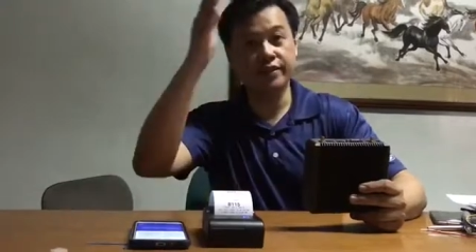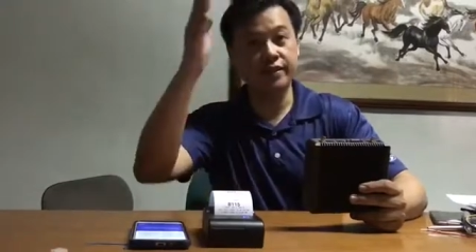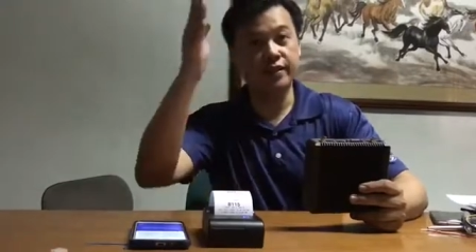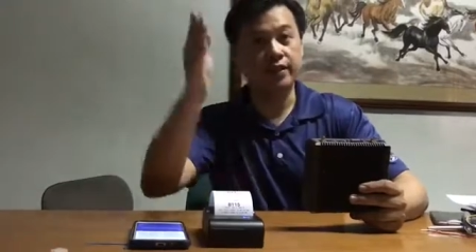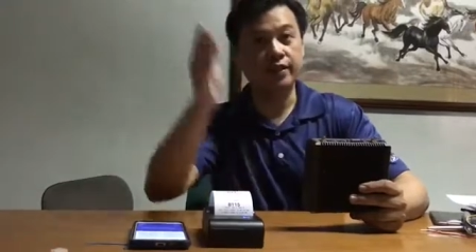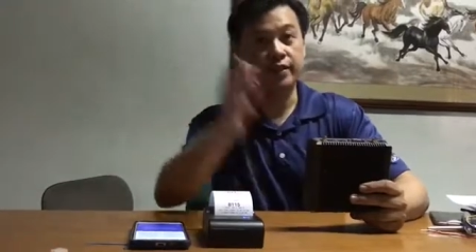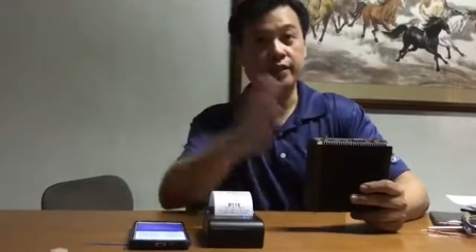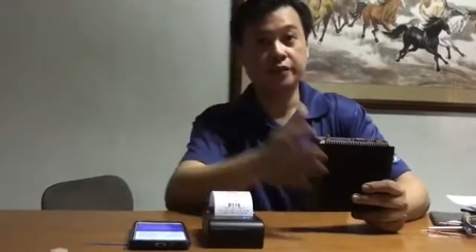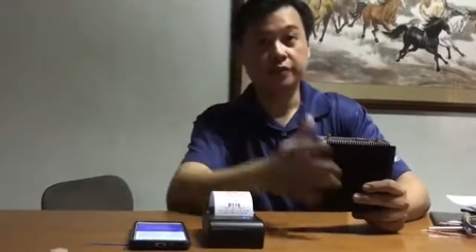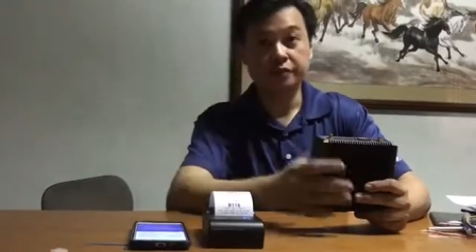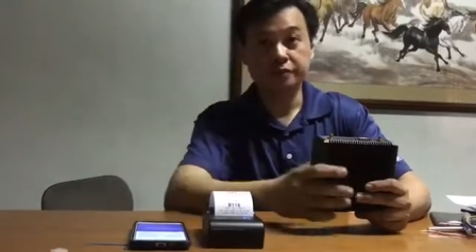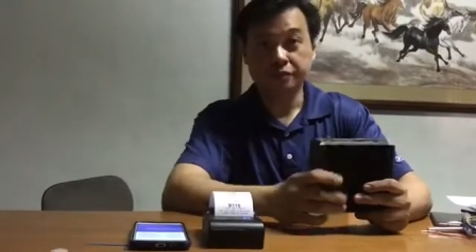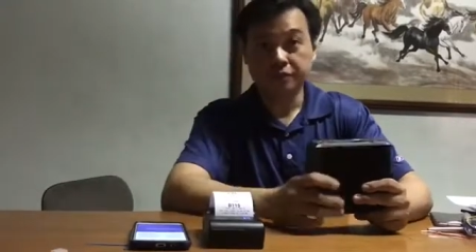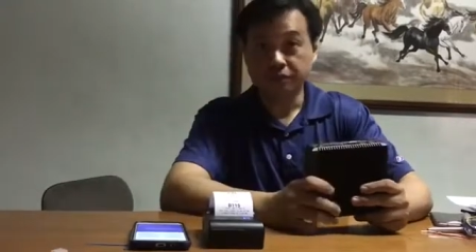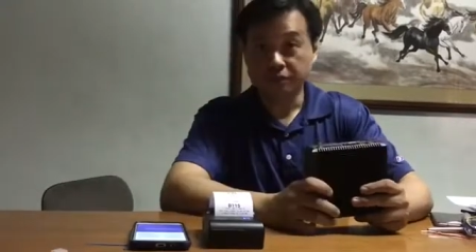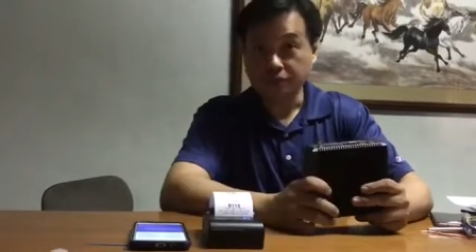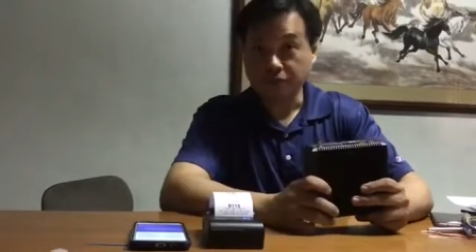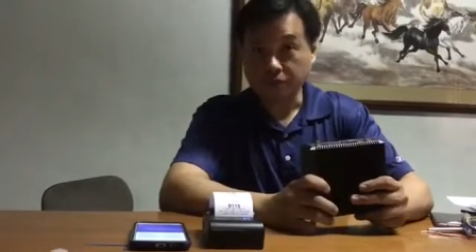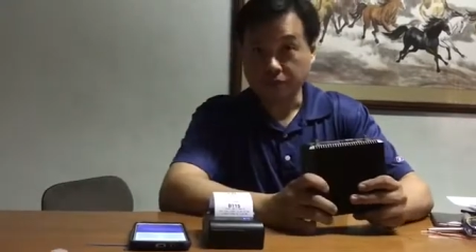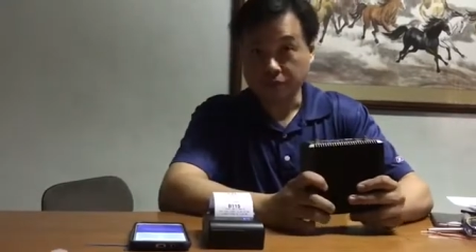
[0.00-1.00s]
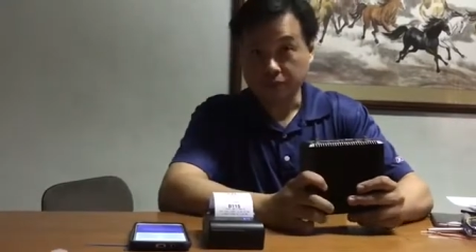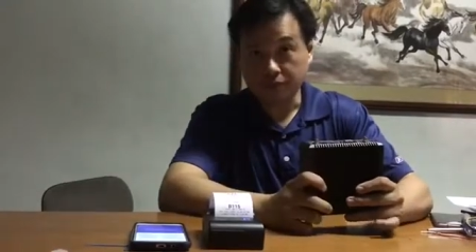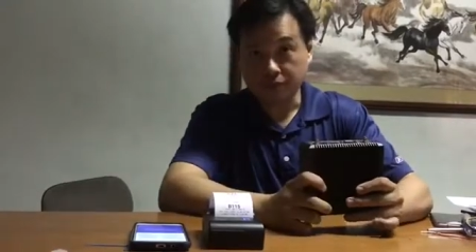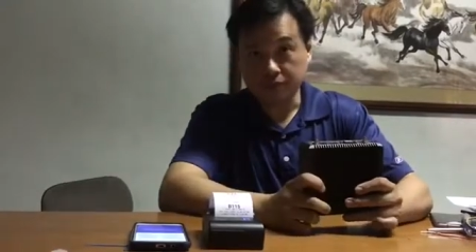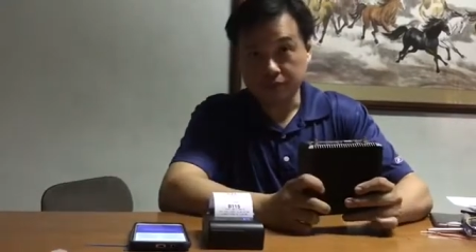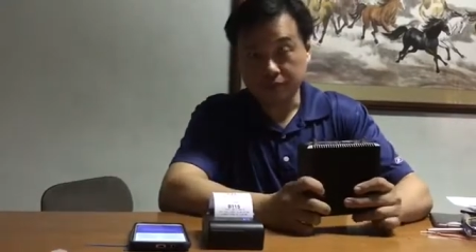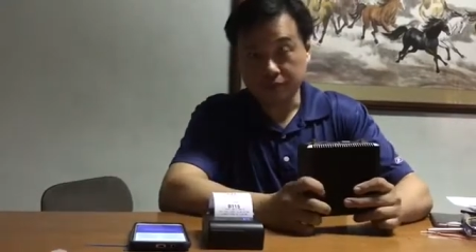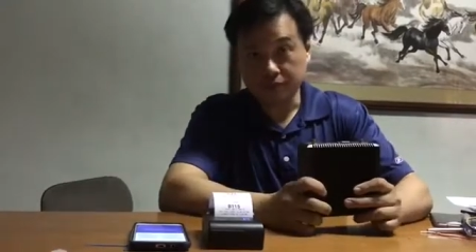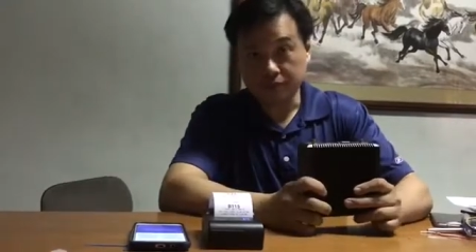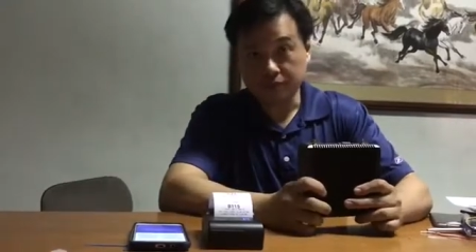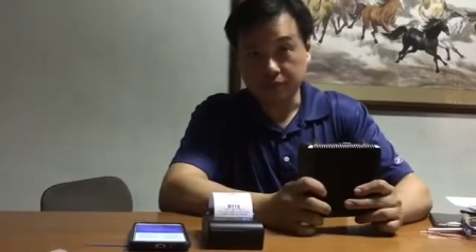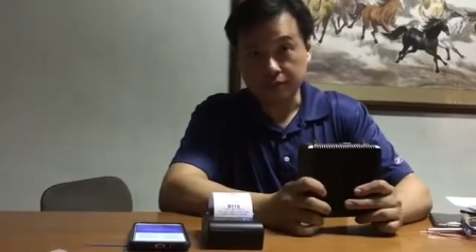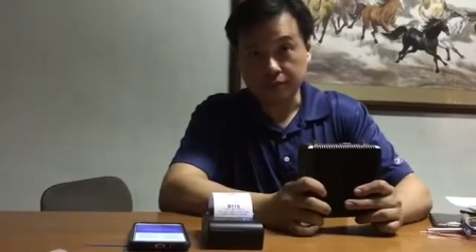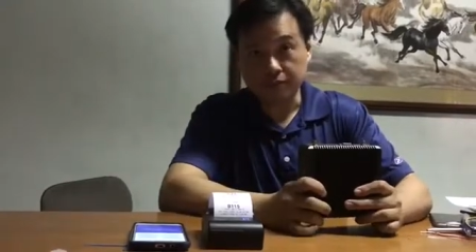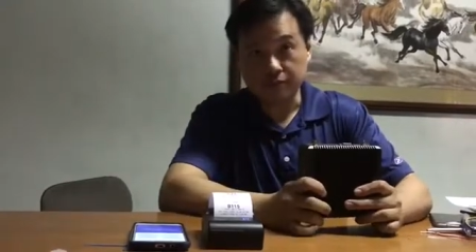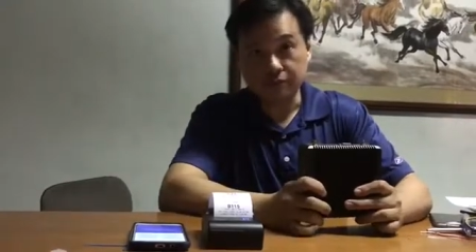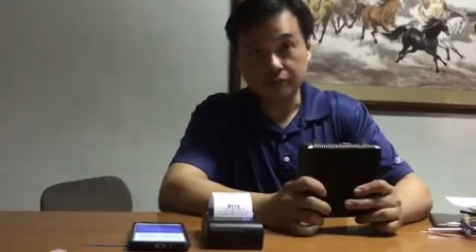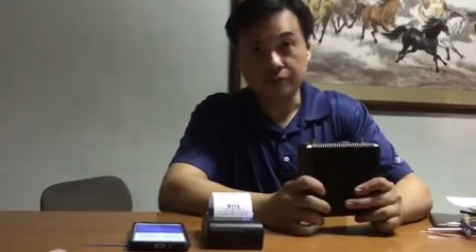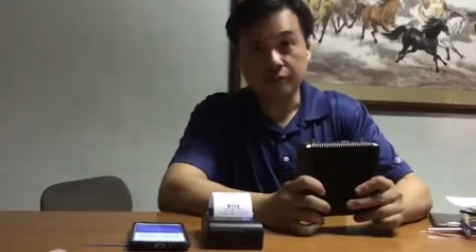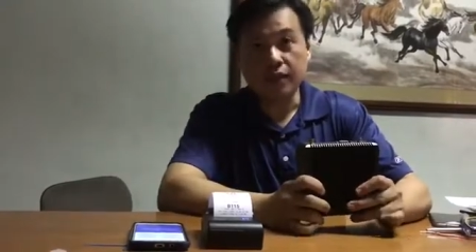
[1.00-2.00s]
So either type of
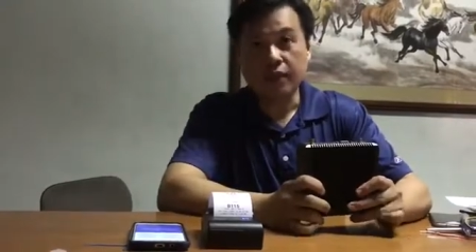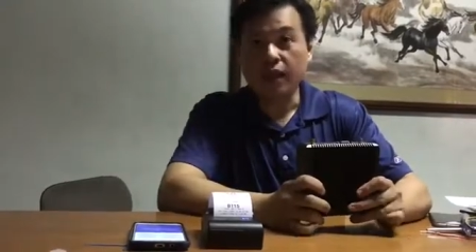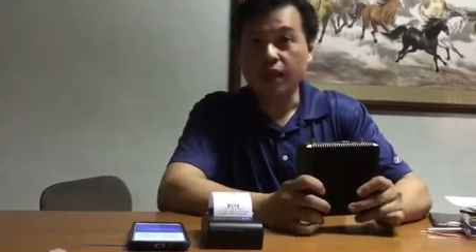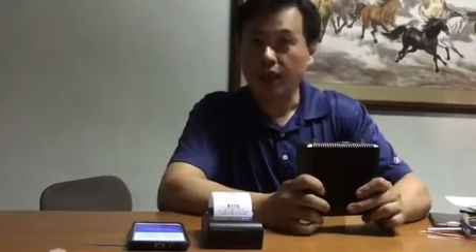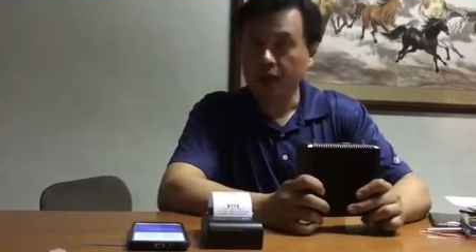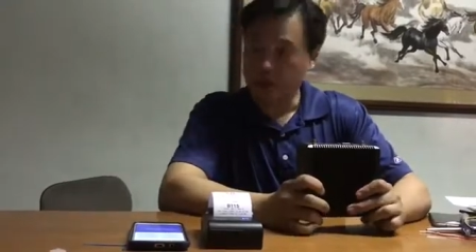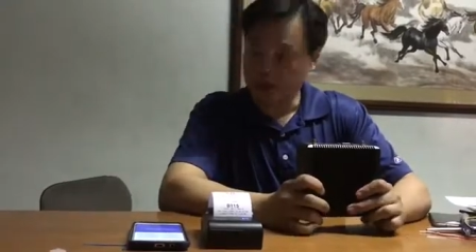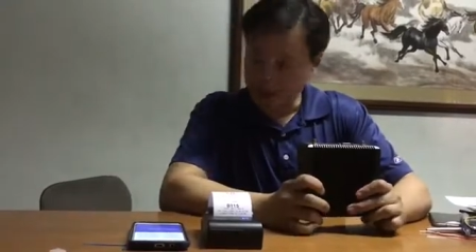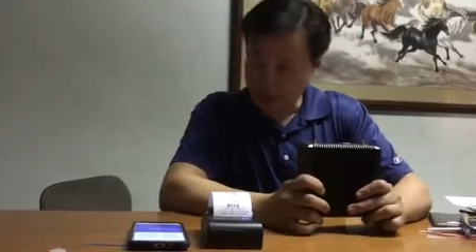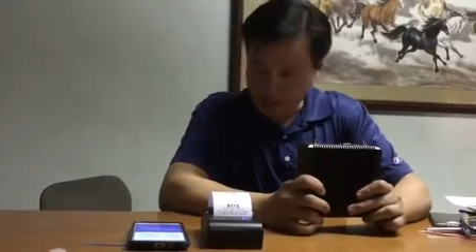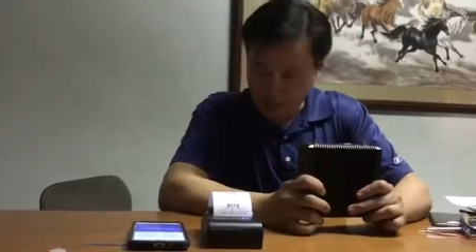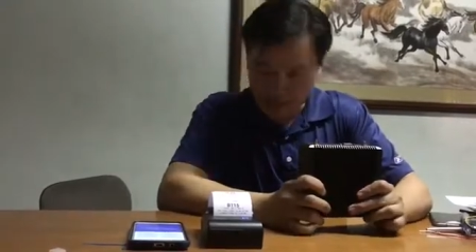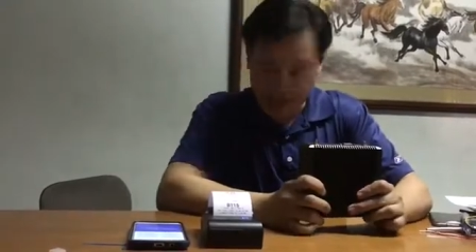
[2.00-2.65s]
only a 10.